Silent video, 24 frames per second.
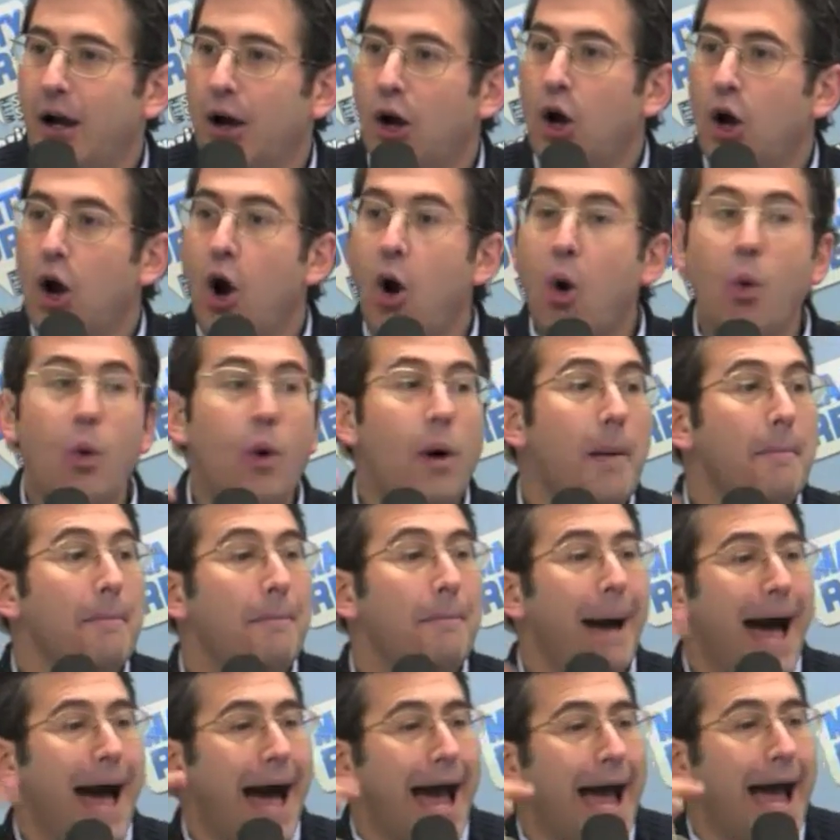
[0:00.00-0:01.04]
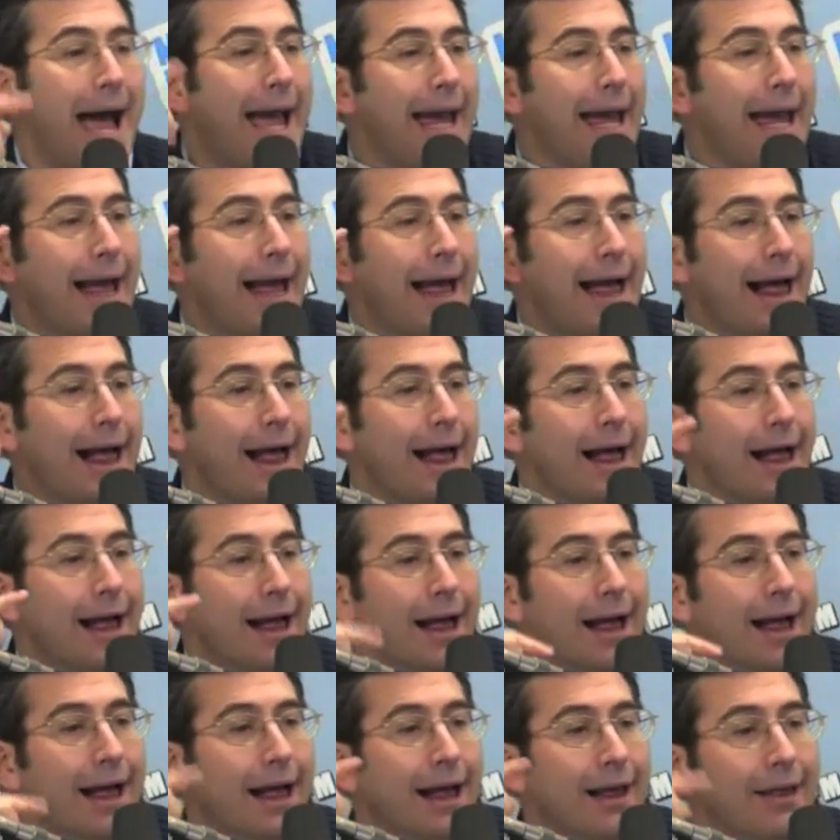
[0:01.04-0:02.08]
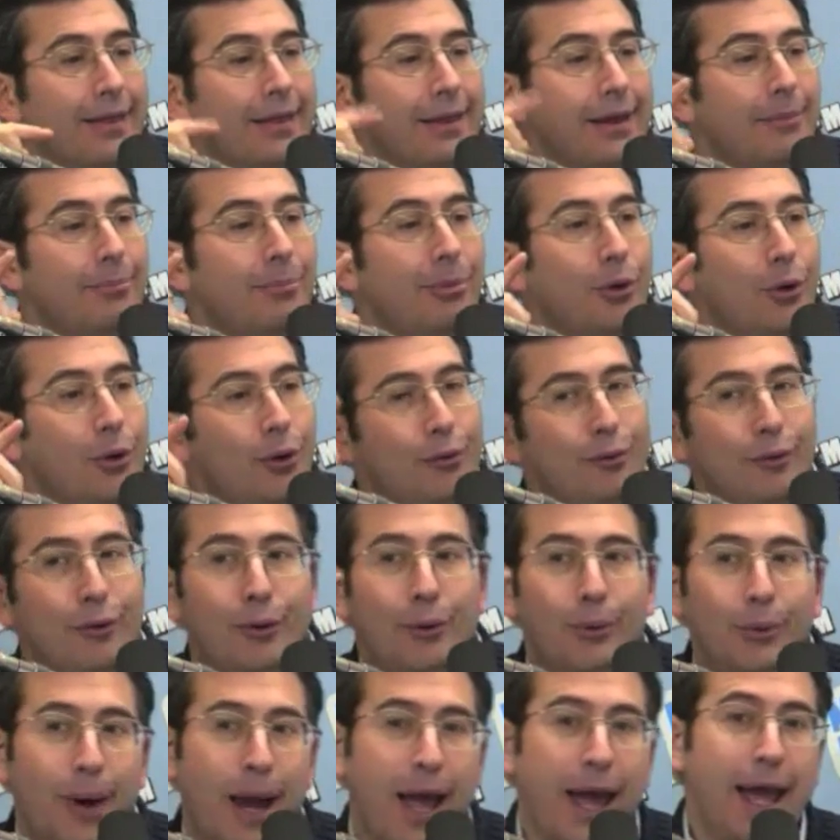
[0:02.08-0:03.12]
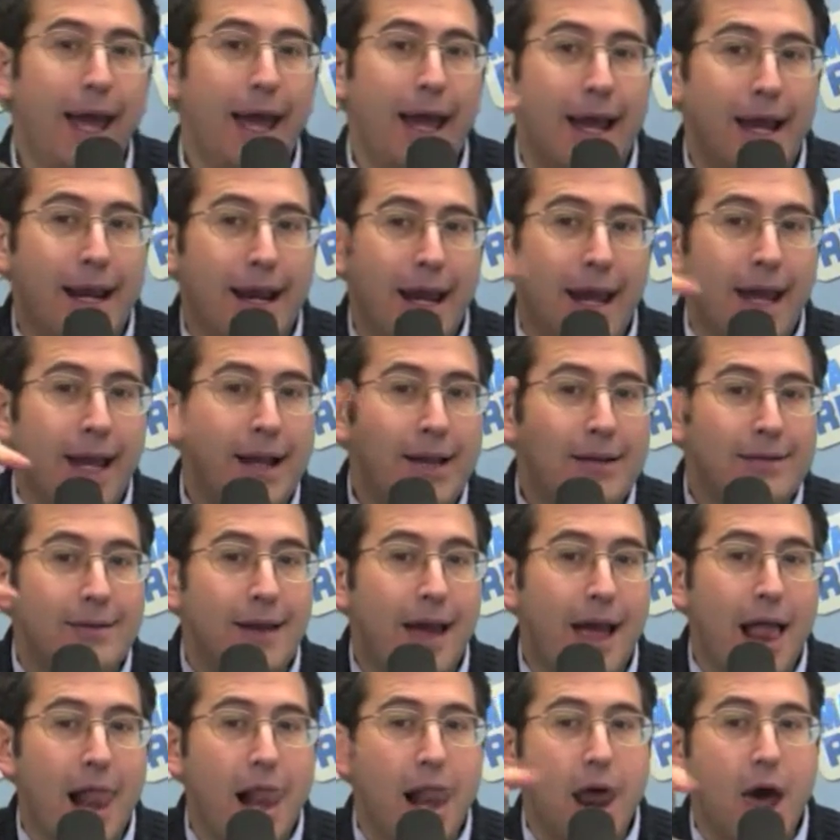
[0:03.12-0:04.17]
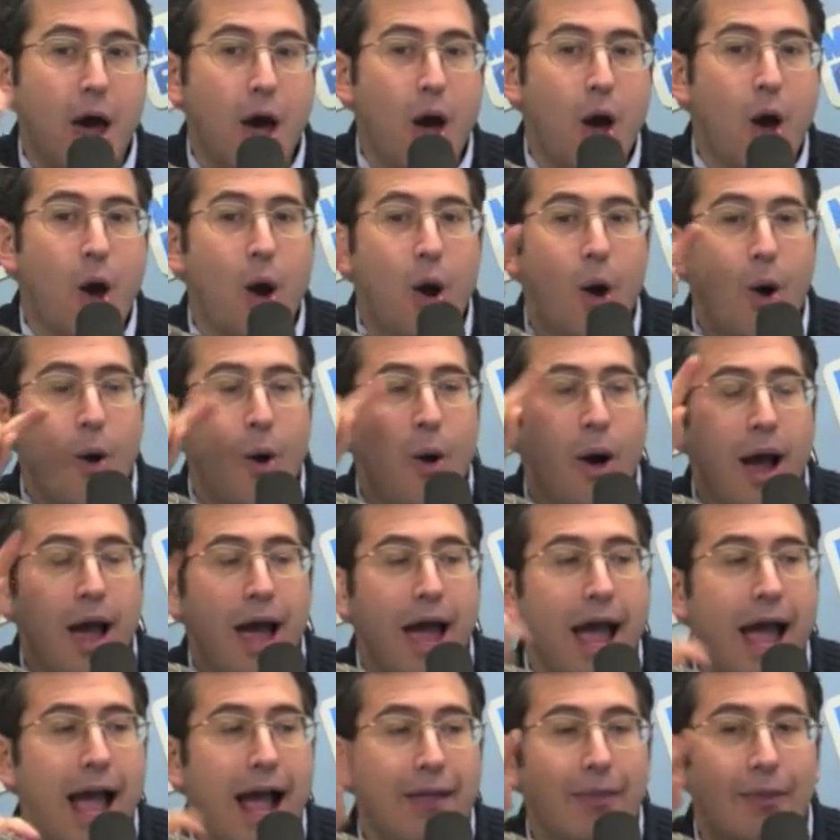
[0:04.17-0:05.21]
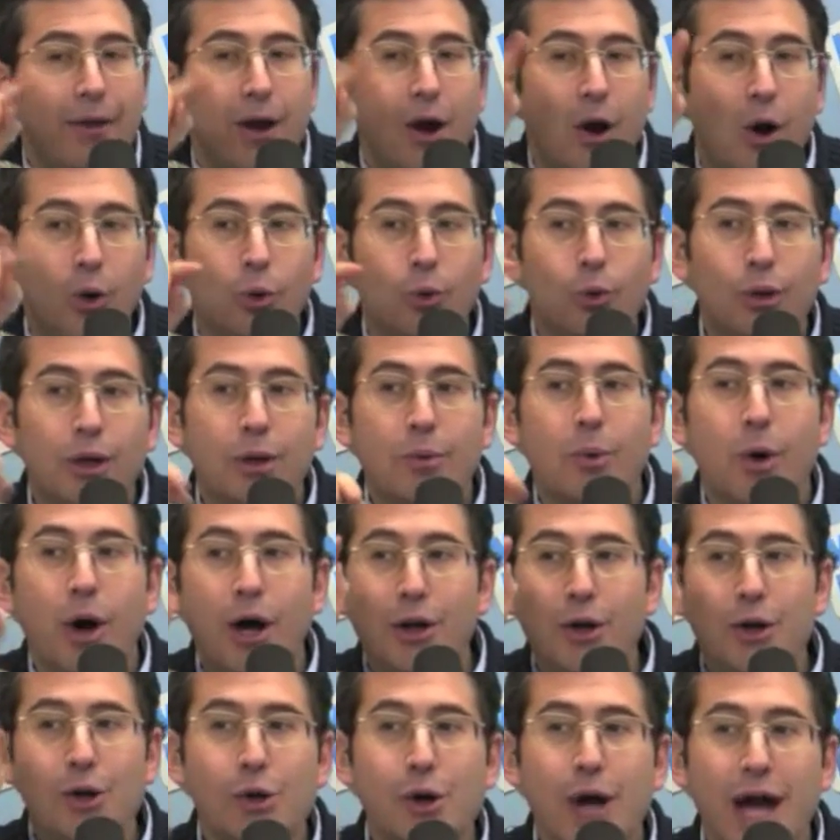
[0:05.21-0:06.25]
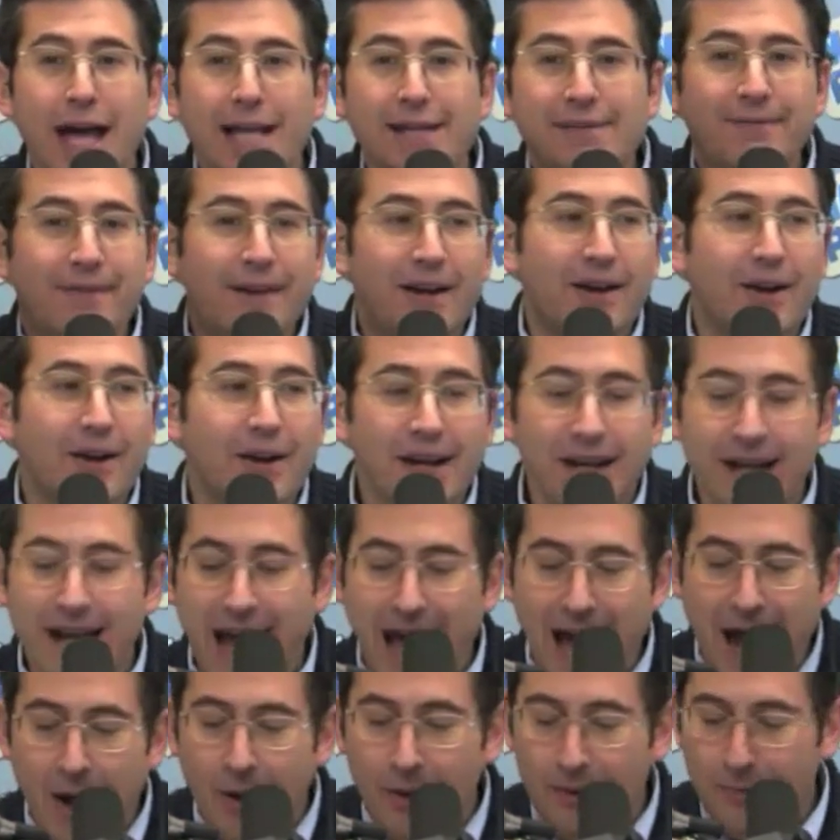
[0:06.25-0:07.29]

Going by the approval ratings, hello, and the only one who has figured it out,